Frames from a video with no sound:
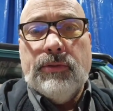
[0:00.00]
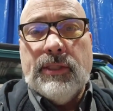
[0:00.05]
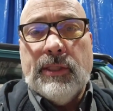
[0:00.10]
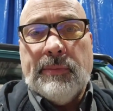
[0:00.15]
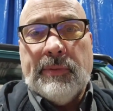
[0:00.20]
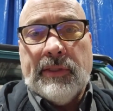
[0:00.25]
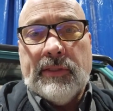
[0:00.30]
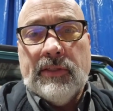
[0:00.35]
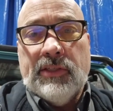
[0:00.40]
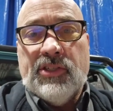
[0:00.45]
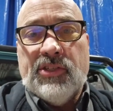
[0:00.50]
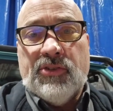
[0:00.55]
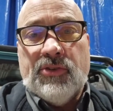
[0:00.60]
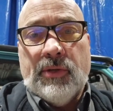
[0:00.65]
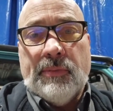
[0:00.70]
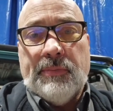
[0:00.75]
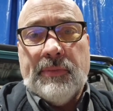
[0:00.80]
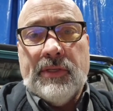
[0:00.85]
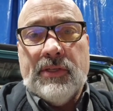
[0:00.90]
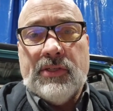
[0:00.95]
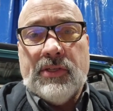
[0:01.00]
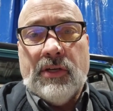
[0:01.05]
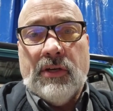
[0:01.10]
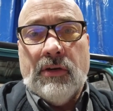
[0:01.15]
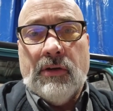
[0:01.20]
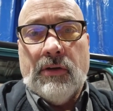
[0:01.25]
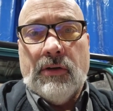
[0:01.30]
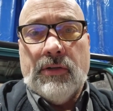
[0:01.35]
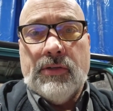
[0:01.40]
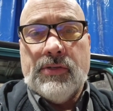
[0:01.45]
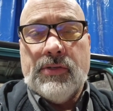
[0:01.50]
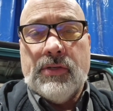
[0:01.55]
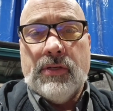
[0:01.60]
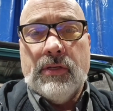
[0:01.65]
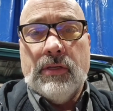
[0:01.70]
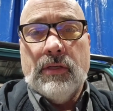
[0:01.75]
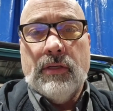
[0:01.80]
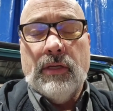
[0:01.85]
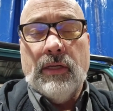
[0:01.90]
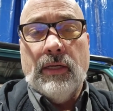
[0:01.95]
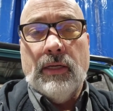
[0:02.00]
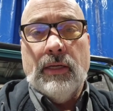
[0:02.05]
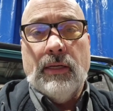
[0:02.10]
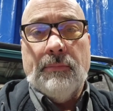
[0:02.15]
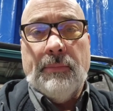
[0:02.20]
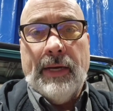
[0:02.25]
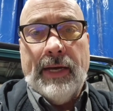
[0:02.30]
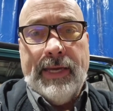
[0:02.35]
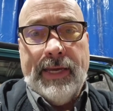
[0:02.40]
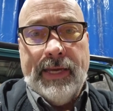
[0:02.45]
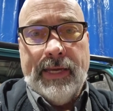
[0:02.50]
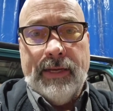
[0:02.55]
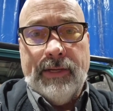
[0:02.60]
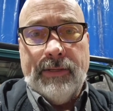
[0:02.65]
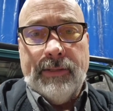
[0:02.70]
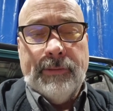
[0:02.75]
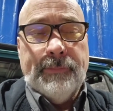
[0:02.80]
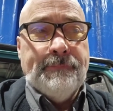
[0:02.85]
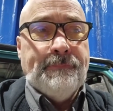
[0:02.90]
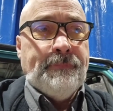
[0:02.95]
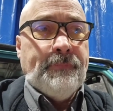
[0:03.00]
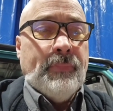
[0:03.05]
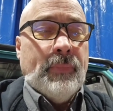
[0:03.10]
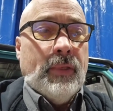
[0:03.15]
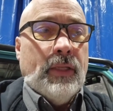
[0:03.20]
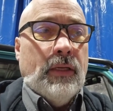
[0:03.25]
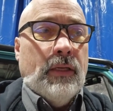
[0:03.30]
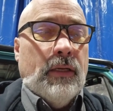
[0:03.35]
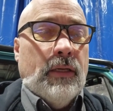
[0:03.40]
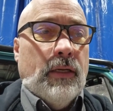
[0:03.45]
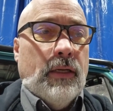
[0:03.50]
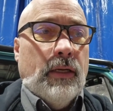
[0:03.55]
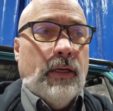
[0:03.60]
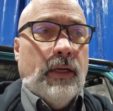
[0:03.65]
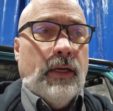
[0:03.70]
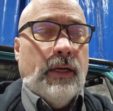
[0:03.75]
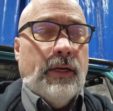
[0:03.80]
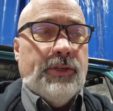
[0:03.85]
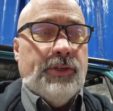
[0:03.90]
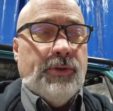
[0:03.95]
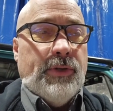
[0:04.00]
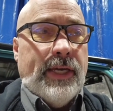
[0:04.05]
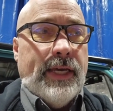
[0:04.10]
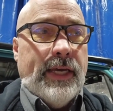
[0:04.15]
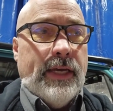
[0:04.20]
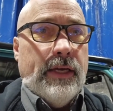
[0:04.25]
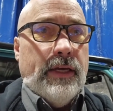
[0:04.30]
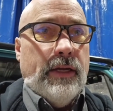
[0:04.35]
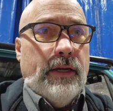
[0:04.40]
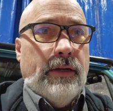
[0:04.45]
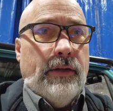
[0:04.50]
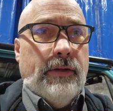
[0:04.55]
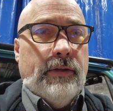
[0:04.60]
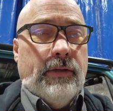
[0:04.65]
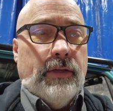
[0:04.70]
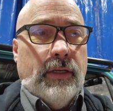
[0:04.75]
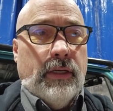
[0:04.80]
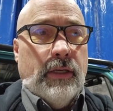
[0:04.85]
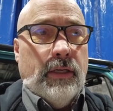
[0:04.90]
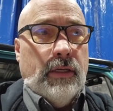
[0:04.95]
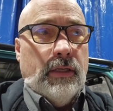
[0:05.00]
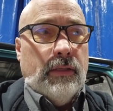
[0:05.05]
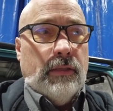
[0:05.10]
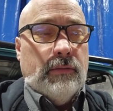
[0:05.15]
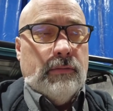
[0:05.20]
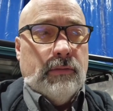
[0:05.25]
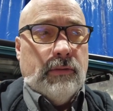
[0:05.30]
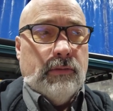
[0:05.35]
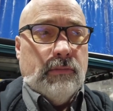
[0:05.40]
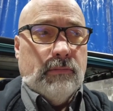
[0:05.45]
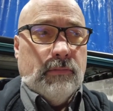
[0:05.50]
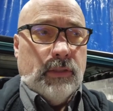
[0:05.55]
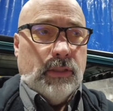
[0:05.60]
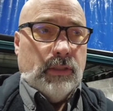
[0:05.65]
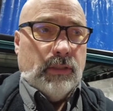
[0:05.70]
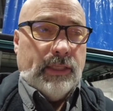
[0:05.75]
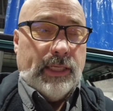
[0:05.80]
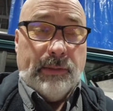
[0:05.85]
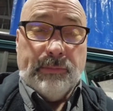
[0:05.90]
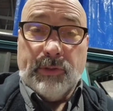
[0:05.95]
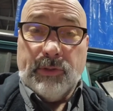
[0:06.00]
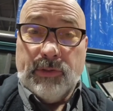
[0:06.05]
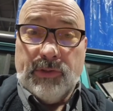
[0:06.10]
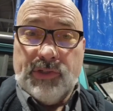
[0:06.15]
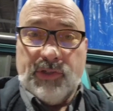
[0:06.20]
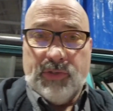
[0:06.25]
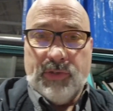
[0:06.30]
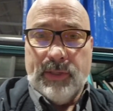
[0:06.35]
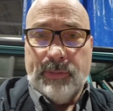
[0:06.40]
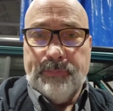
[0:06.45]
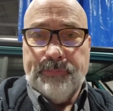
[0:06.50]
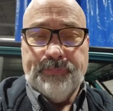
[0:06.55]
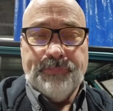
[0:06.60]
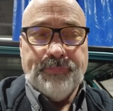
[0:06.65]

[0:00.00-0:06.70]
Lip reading: typically strip these cars by hand. You can chemical strip,